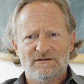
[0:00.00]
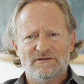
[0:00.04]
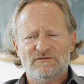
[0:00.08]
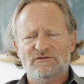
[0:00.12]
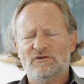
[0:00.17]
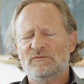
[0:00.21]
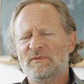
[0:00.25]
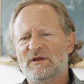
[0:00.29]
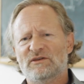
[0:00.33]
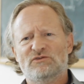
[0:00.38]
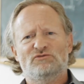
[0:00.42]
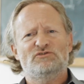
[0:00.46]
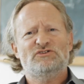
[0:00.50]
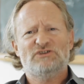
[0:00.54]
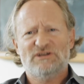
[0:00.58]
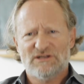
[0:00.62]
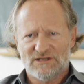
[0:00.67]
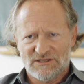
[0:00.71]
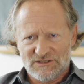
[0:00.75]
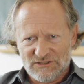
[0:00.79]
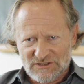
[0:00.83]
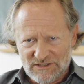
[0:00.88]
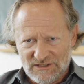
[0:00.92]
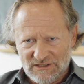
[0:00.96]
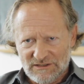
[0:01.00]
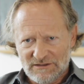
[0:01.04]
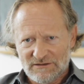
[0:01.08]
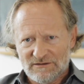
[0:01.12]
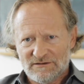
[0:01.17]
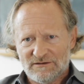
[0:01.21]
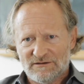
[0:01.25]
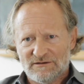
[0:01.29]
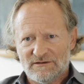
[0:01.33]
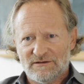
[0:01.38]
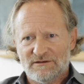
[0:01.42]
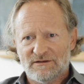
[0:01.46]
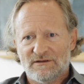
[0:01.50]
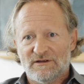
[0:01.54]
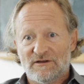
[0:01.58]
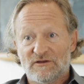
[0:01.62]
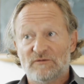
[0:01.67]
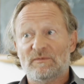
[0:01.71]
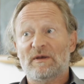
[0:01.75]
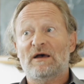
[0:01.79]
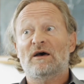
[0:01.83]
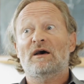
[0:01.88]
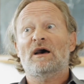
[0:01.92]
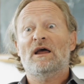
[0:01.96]
It's not about utility.
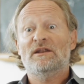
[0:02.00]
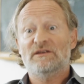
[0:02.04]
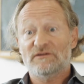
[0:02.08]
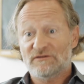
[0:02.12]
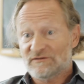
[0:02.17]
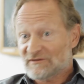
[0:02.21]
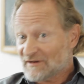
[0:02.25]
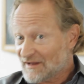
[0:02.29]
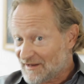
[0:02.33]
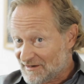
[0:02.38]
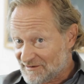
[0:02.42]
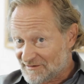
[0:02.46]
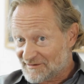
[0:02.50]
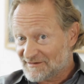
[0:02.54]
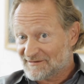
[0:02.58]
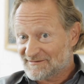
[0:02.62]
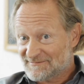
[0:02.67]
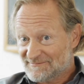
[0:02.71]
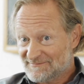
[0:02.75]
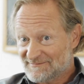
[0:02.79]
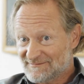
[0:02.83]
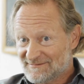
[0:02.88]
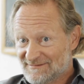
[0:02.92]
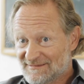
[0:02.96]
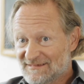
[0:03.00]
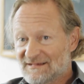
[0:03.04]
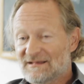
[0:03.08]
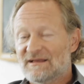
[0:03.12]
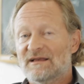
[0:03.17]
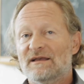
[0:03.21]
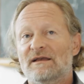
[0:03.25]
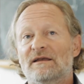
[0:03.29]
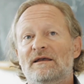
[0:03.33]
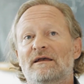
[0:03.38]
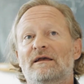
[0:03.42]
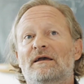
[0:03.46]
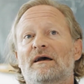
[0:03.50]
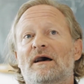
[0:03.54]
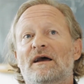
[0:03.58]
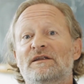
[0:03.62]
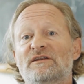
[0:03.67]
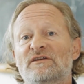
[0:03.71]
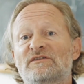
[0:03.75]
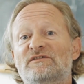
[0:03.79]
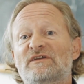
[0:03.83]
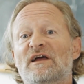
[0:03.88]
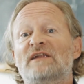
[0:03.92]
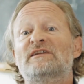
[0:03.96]
It's about understanding.
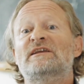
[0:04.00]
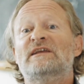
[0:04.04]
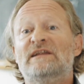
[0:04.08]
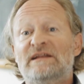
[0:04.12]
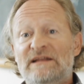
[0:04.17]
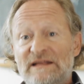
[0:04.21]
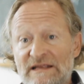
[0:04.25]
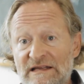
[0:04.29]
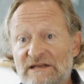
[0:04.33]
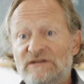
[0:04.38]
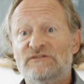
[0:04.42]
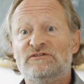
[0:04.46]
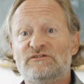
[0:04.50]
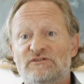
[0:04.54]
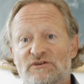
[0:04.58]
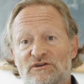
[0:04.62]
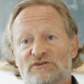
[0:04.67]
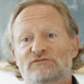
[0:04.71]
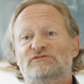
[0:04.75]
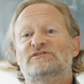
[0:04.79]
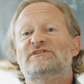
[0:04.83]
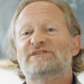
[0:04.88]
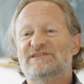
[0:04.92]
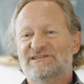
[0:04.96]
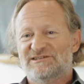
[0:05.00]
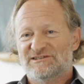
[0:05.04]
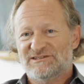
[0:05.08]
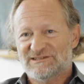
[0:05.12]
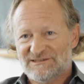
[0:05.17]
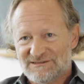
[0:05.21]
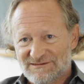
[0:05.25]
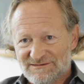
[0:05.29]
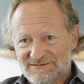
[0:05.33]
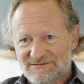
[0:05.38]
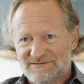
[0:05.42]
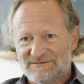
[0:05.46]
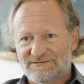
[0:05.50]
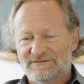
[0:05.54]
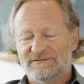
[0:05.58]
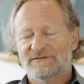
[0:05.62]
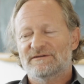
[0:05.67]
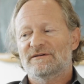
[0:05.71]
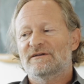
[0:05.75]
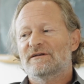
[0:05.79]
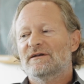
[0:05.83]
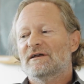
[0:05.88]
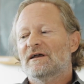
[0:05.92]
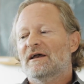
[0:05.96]
Understanding leads to utility.
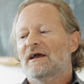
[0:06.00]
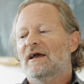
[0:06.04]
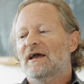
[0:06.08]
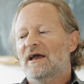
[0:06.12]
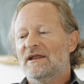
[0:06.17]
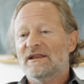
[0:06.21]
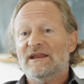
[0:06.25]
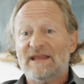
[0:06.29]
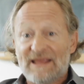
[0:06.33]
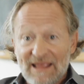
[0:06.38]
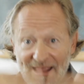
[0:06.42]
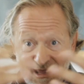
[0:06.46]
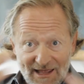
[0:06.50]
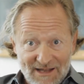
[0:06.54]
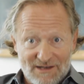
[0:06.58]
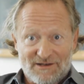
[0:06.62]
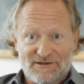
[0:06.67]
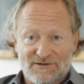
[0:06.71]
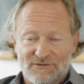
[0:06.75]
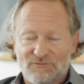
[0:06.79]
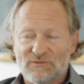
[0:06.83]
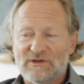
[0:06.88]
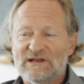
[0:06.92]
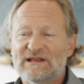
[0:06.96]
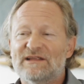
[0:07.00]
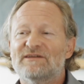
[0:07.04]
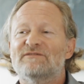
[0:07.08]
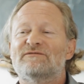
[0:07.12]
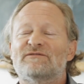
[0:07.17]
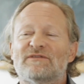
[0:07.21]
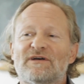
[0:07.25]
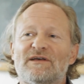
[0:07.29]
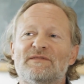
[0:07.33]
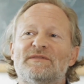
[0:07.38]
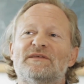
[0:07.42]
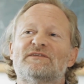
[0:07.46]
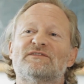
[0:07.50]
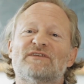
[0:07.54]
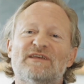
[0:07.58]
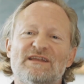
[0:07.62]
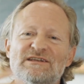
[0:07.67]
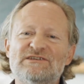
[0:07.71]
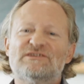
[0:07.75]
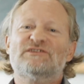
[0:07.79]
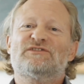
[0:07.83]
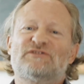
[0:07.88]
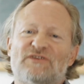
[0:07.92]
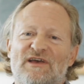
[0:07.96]
And again, we live at this
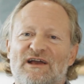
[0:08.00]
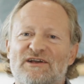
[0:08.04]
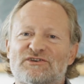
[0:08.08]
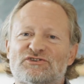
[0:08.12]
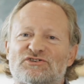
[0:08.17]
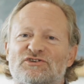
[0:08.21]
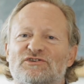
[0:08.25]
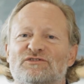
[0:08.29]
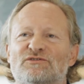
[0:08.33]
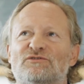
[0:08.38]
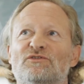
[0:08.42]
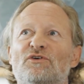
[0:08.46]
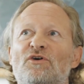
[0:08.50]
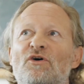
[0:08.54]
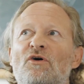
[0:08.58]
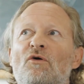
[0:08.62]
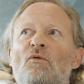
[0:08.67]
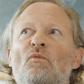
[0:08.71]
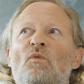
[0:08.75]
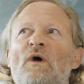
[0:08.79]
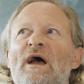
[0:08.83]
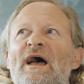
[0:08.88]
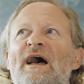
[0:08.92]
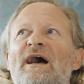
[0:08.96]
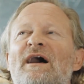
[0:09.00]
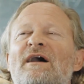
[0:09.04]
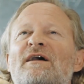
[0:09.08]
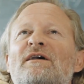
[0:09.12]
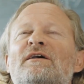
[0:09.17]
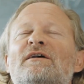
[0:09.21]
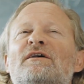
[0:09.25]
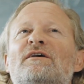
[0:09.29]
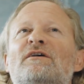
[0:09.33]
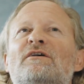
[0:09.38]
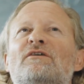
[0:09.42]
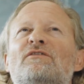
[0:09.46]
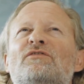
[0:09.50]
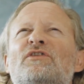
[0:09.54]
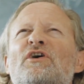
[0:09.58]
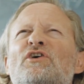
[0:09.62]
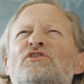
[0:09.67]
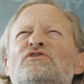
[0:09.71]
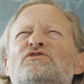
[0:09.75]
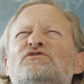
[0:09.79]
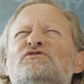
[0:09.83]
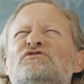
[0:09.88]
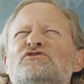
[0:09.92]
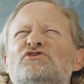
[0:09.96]
intersection where
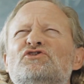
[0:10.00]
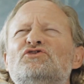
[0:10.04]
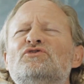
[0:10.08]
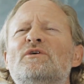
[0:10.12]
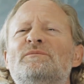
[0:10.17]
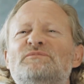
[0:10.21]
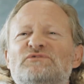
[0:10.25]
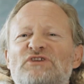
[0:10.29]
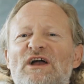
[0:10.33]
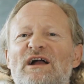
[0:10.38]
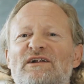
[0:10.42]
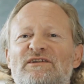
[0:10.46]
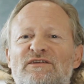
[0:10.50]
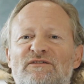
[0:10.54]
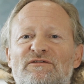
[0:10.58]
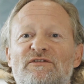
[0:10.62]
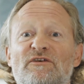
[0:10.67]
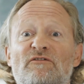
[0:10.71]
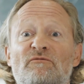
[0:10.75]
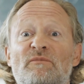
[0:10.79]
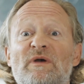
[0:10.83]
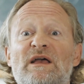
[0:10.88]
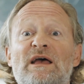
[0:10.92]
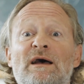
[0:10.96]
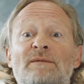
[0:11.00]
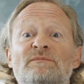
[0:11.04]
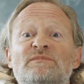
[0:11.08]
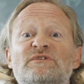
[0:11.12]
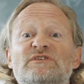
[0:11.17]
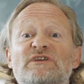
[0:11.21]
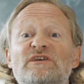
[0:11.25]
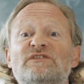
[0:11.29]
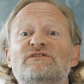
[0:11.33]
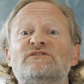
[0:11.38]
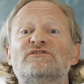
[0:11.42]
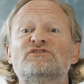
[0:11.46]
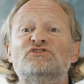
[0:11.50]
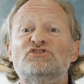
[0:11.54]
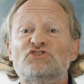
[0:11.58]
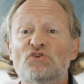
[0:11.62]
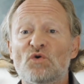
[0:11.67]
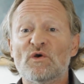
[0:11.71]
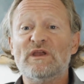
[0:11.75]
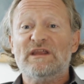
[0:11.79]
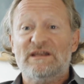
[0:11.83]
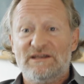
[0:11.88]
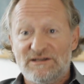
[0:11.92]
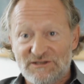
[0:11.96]
those two objectives have become
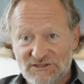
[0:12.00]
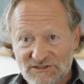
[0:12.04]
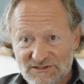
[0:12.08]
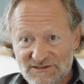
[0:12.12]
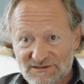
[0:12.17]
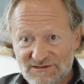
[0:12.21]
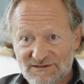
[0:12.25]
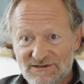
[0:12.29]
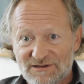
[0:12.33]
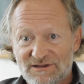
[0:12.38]
disjoint.